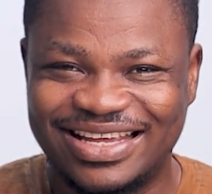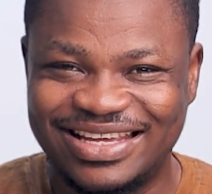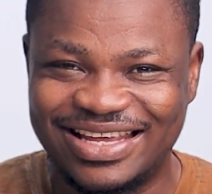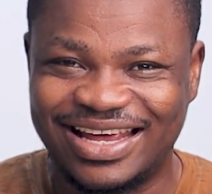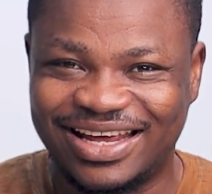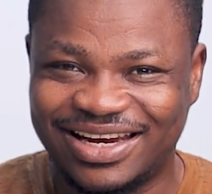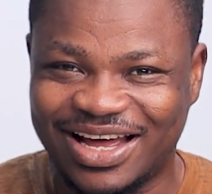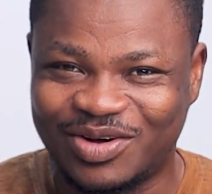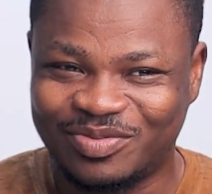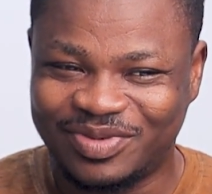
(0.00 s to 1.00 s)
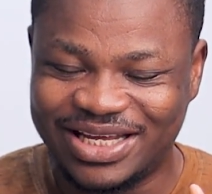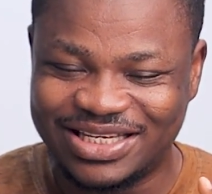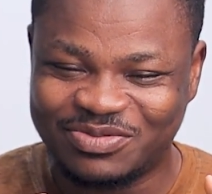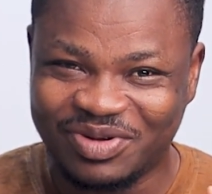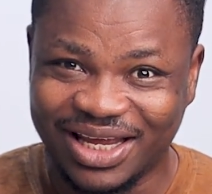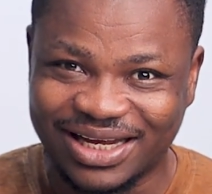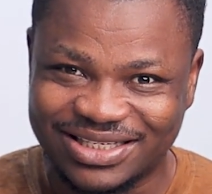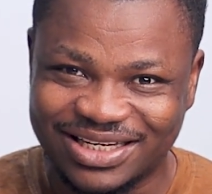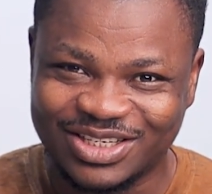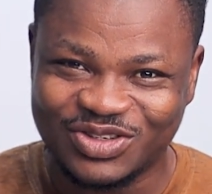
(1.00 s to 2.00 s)
Ye. Now, please pay
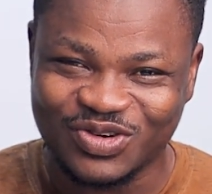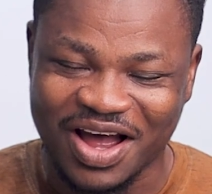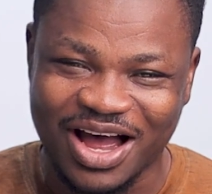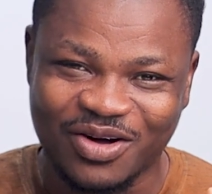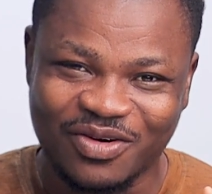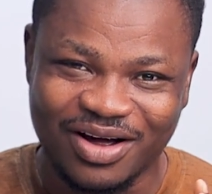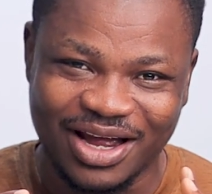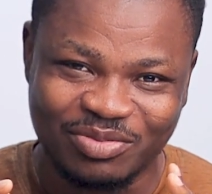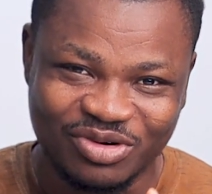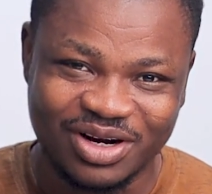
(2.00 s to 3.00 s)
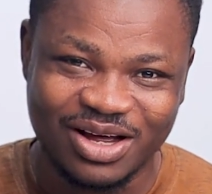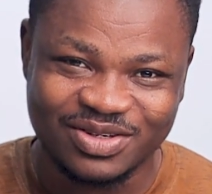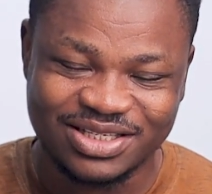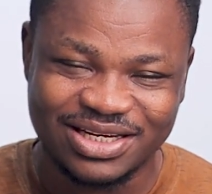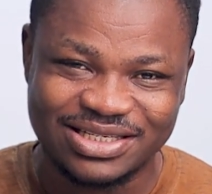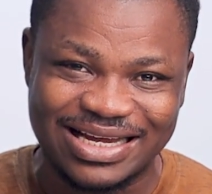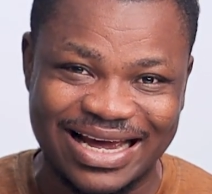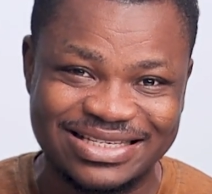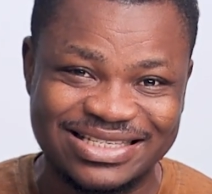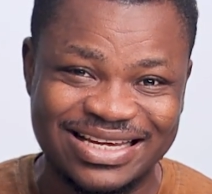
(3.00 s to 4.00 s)
attention to how I pronounce this.
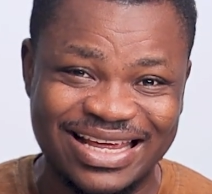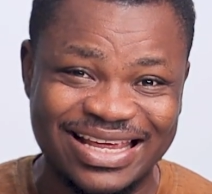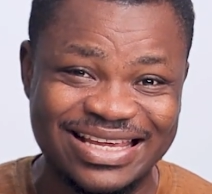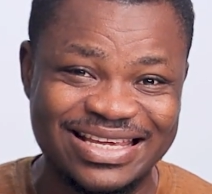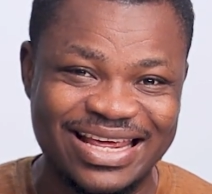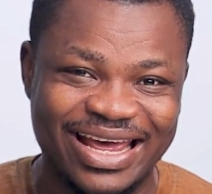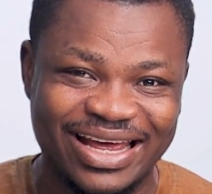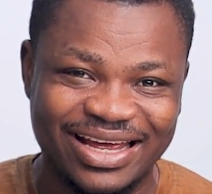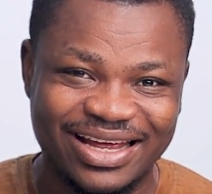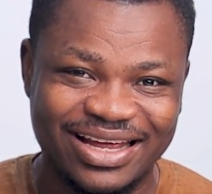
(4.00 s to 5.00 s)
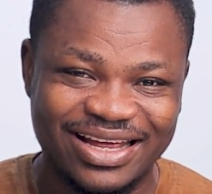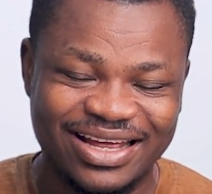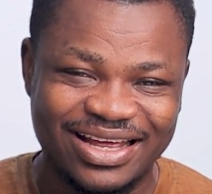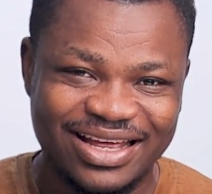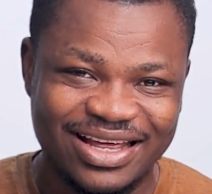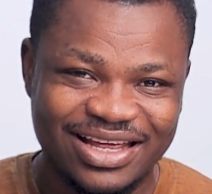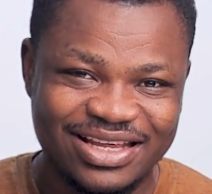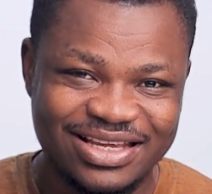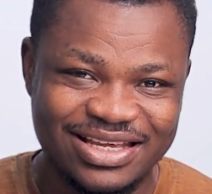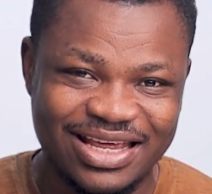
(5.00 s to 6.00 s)
I say ye.
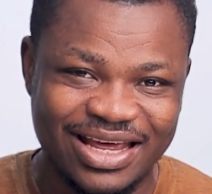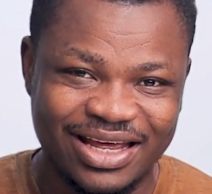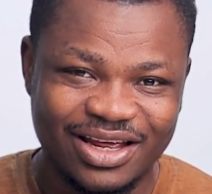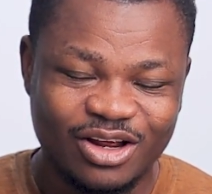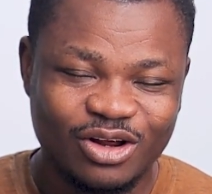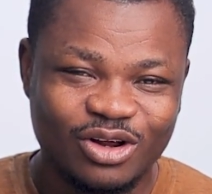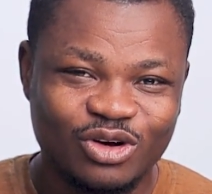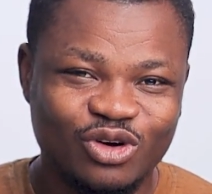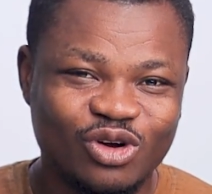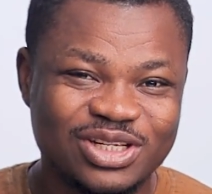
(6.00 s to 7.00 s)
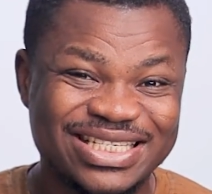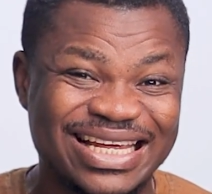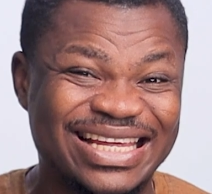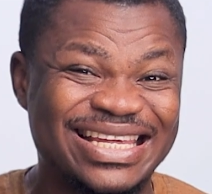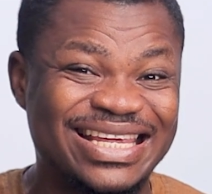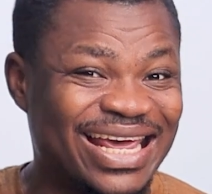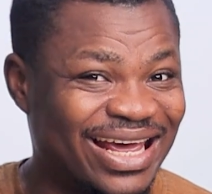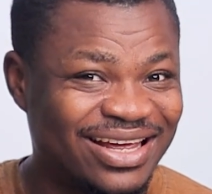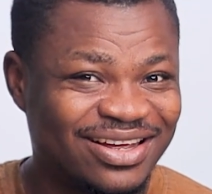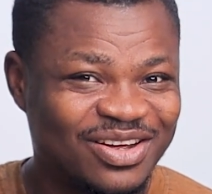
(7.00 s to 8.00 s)
Ye. Not
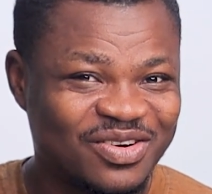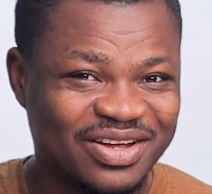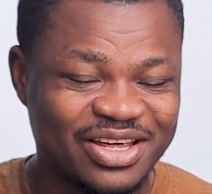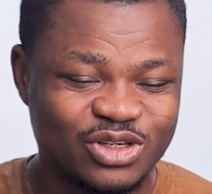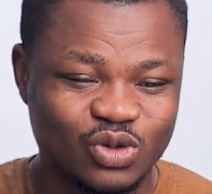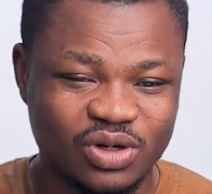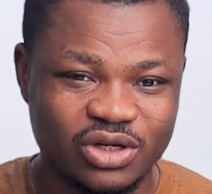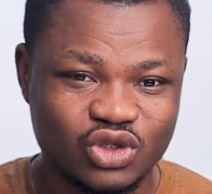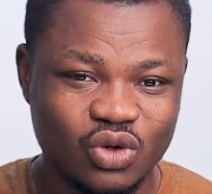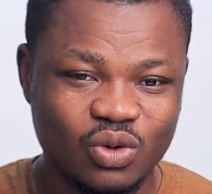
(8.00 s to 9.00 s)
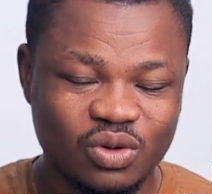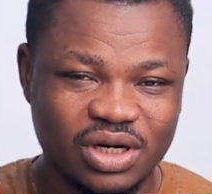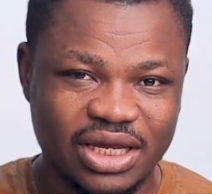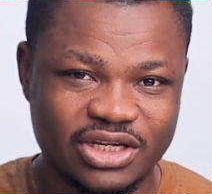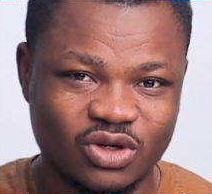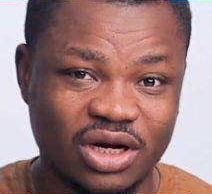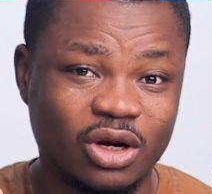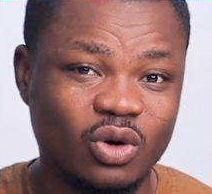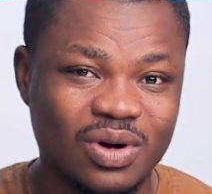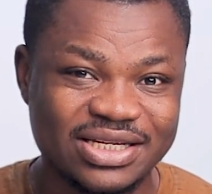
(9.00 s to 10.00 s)
ye. Okay, so the tone is on the
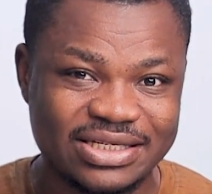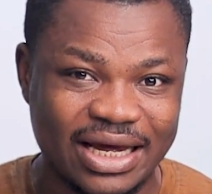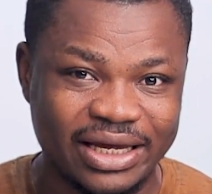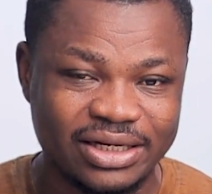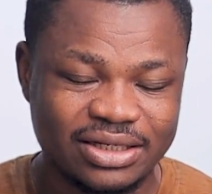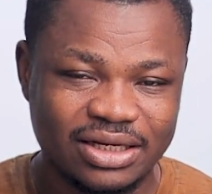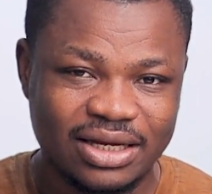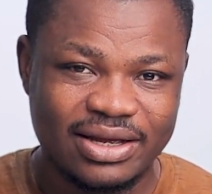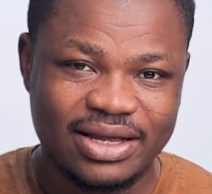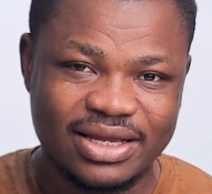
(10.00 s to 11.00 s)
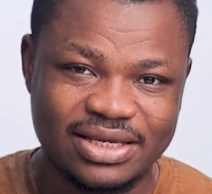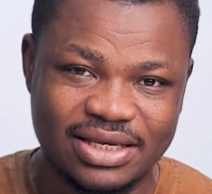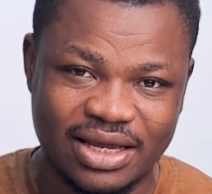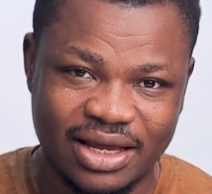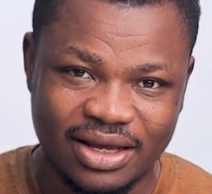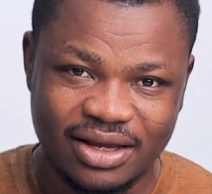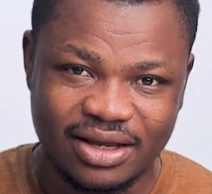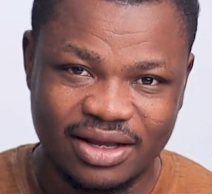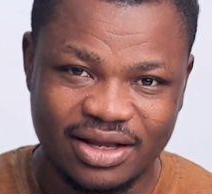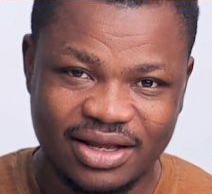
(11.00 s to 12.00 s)
lower side.
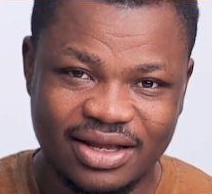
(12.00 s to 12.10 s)
Ye.